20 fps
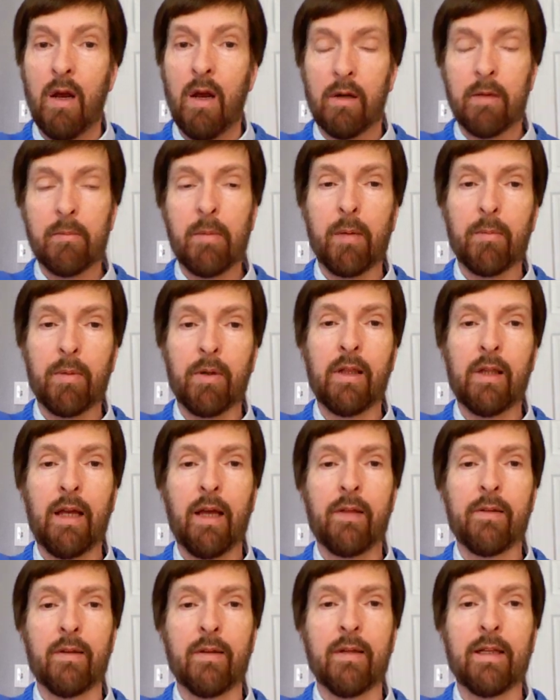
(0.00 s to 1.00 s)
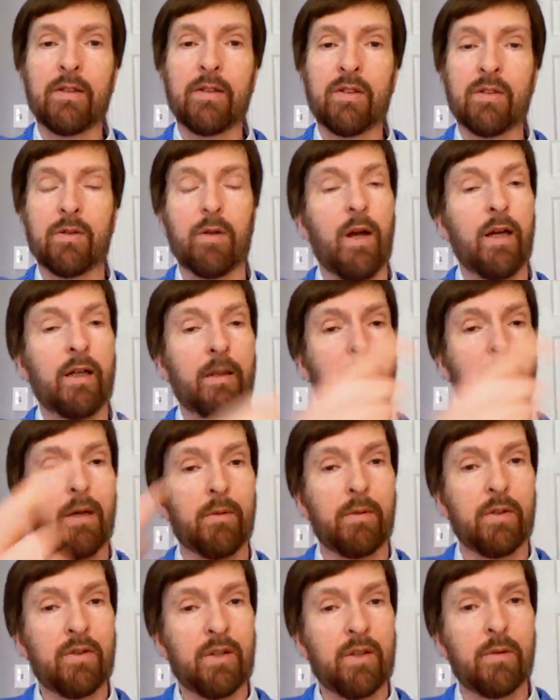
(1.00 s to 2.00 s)
Remember, the other list talked about
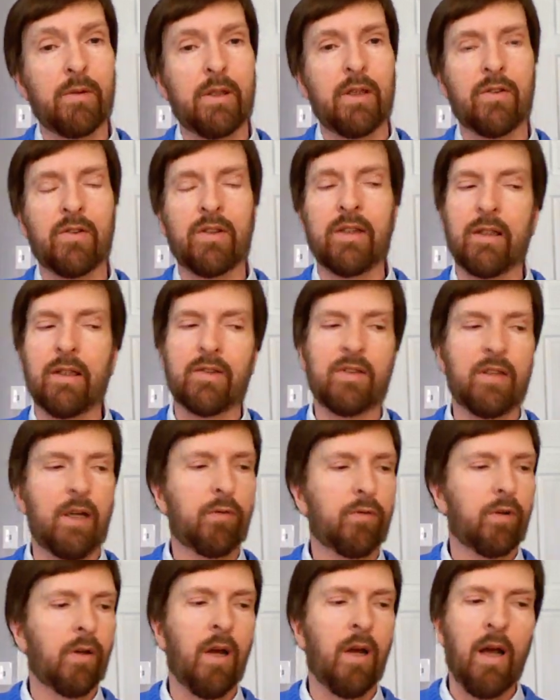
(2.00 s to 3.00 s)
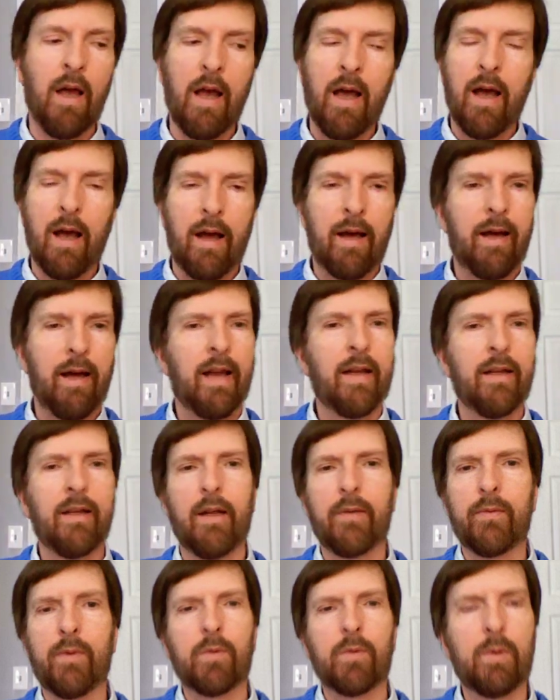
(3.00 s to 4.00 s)
resiliency, etc., a high
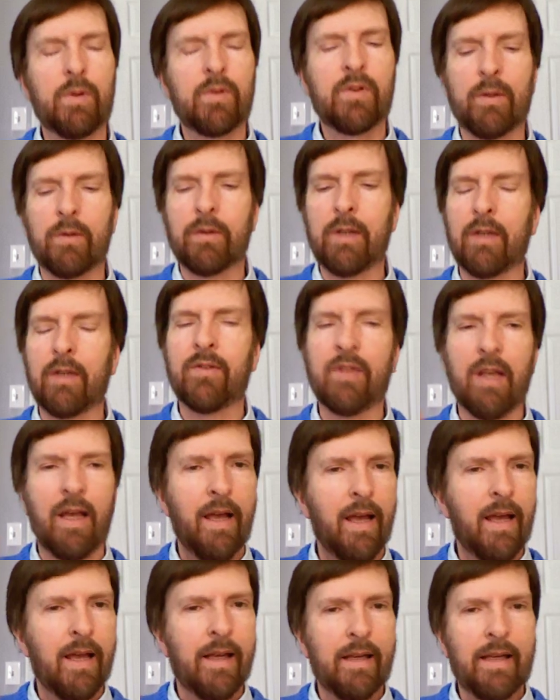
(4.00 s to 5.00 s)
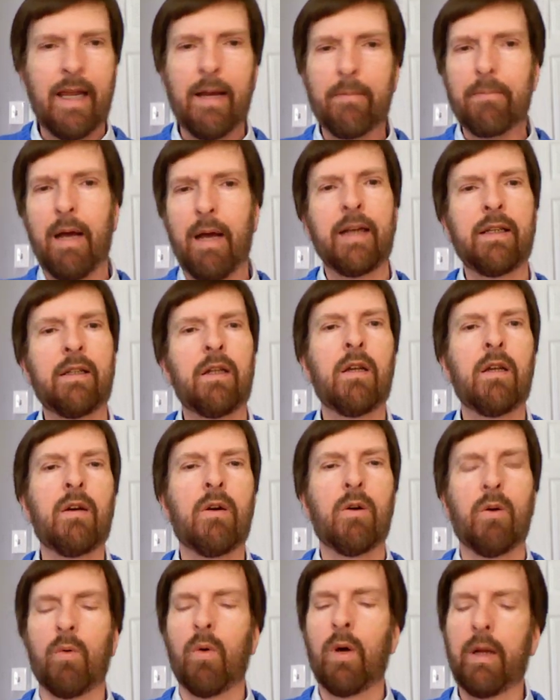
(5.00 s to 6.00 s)
level of resilience. Yep, I
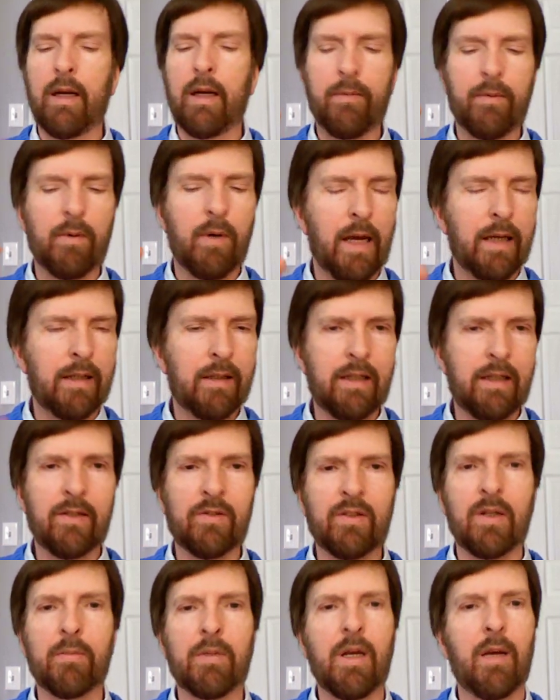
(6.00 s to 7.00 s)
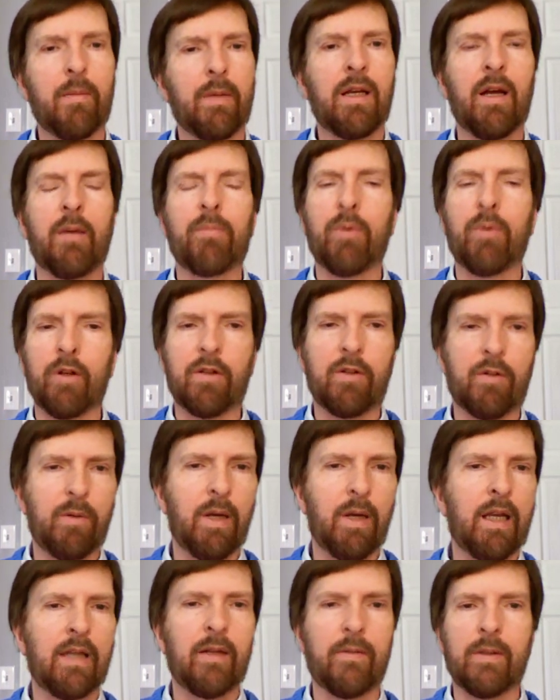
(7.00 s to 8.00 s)
know, whatever ideas I'm coming up with,
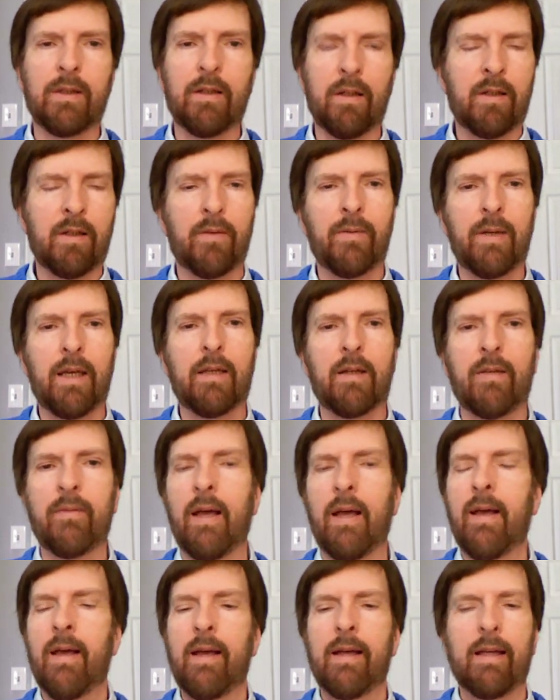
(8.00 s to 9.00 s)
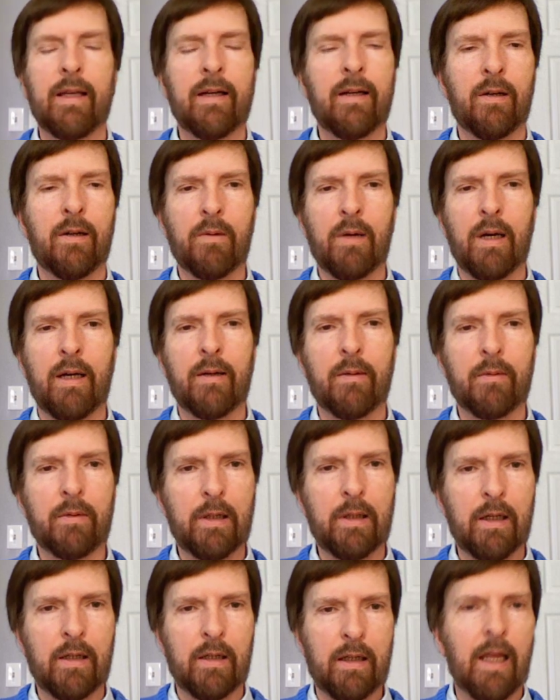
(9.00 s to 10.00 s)
creative and innovative,
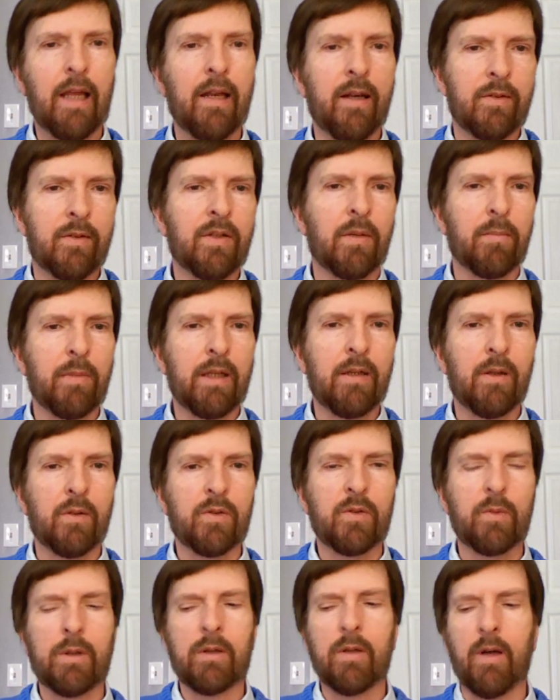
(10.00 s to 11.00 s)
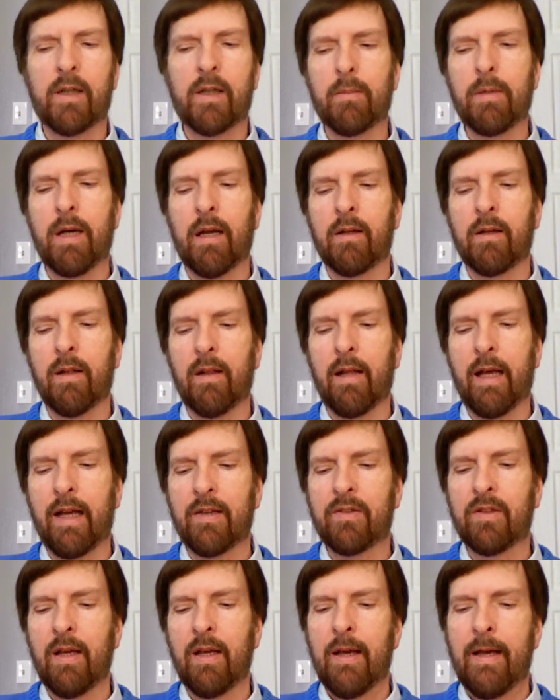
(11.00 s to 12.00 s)
again, something else we talked about in
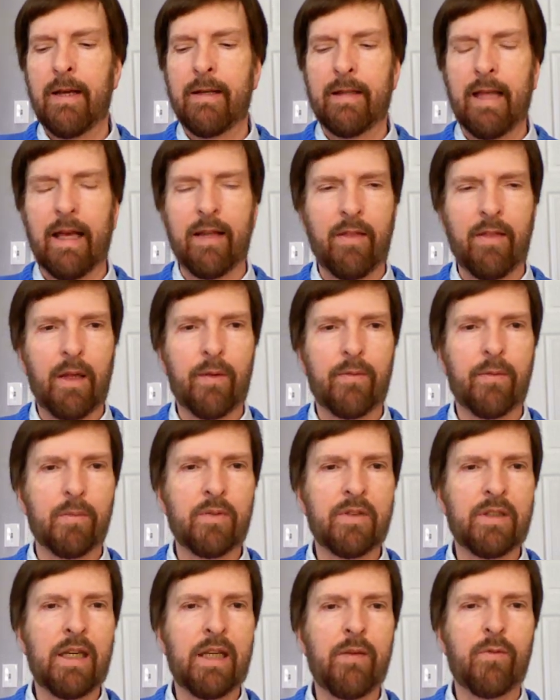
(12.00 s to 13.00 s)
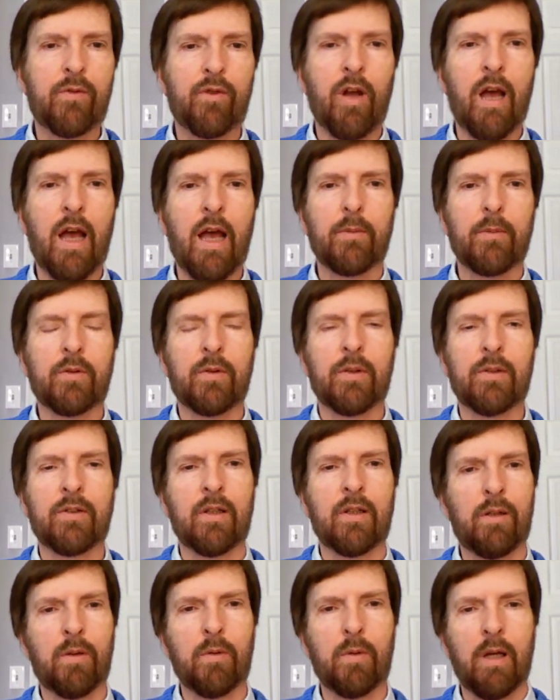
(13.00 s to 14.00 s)
class, that thing from Steve Jobs where he
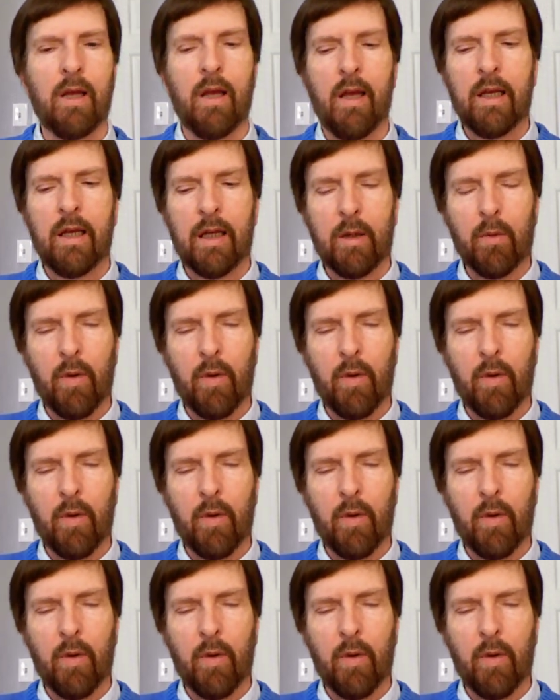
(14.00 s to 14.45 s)
said you